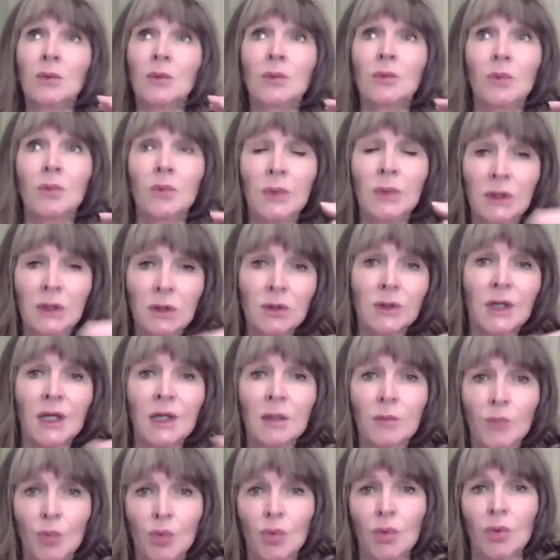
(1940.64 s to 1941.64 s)
we're
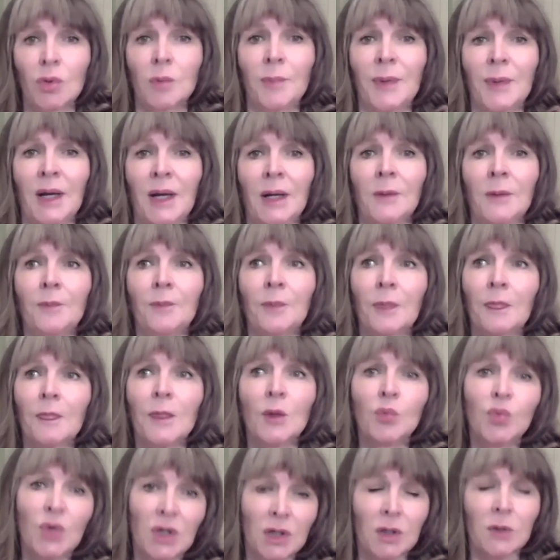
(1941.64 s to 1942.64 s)
looking more about
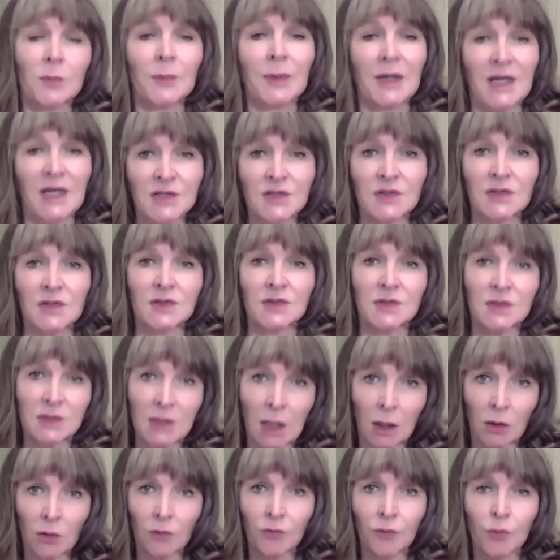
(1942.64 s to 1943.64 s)
the workplace
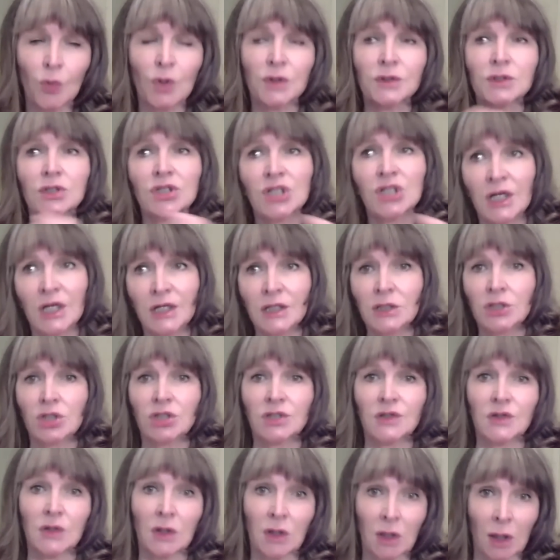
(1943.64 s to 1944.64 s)
itself, what
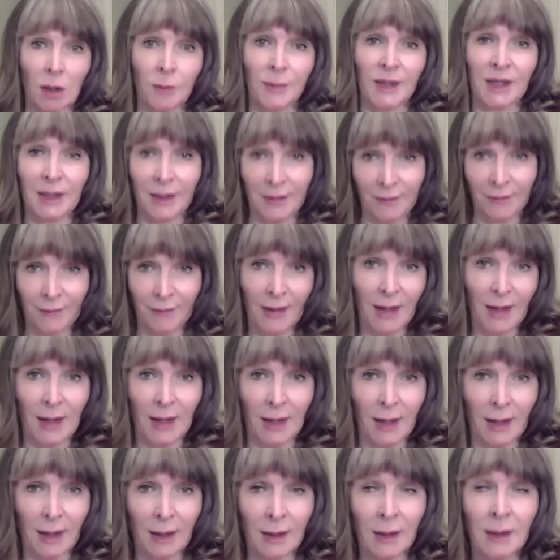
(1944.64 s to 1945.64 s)
changes are coming in
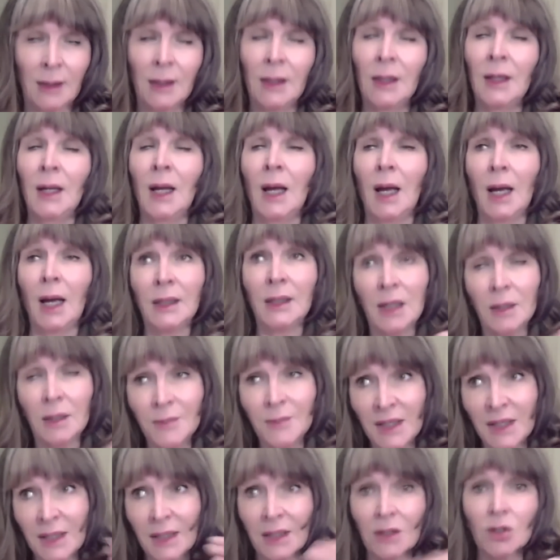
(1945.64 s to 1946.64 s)
there. And I
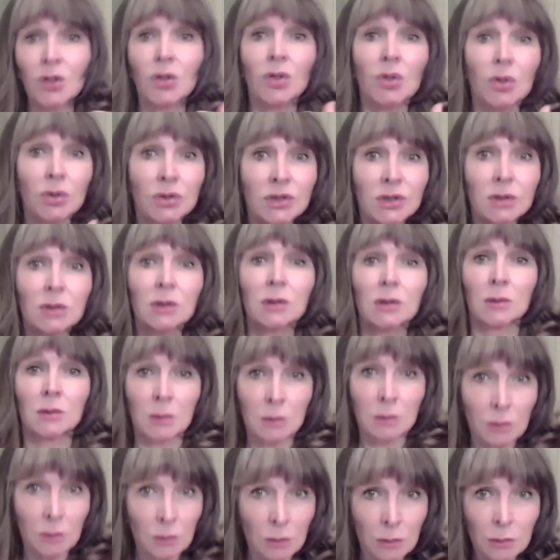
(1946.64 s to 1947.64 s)
mean, it could
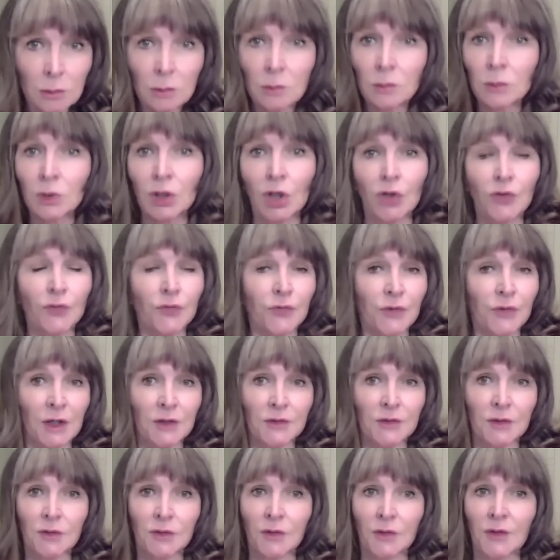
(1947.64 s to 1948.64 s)
go
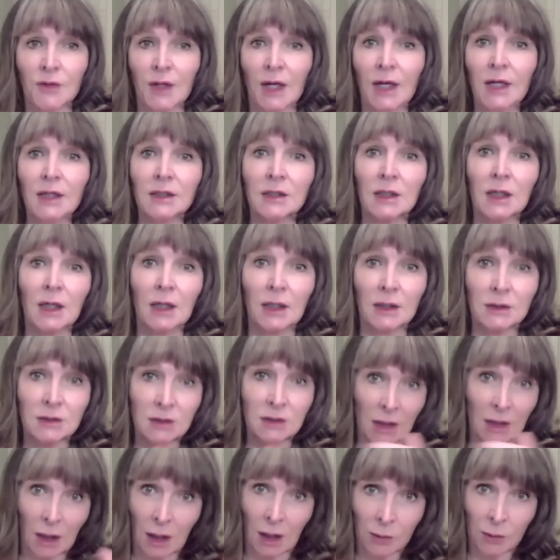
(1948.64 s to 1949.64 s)
further than that.
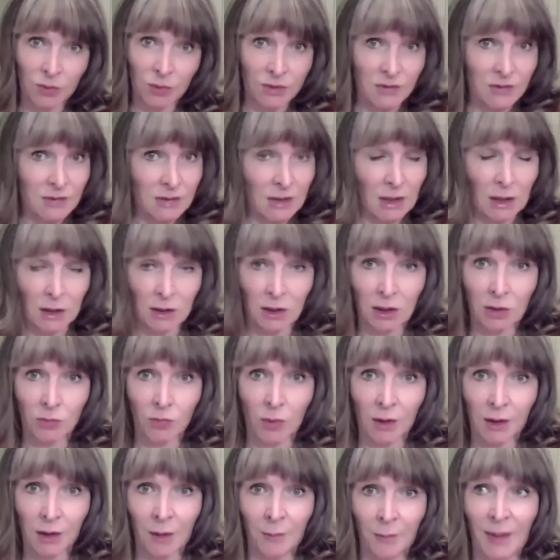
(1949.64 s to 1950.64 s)
And I would certainly
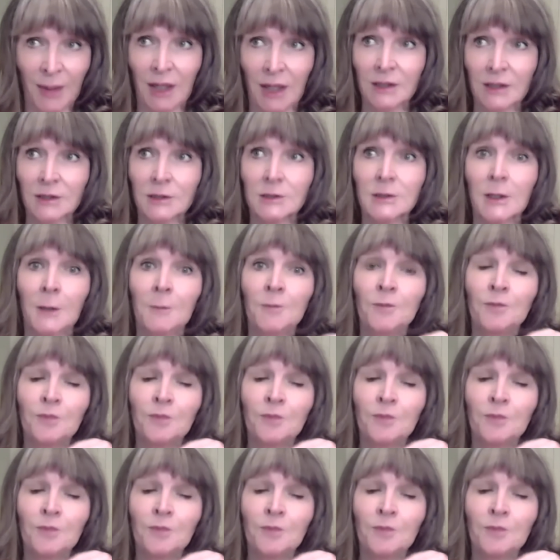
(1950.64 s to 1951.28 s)
recommend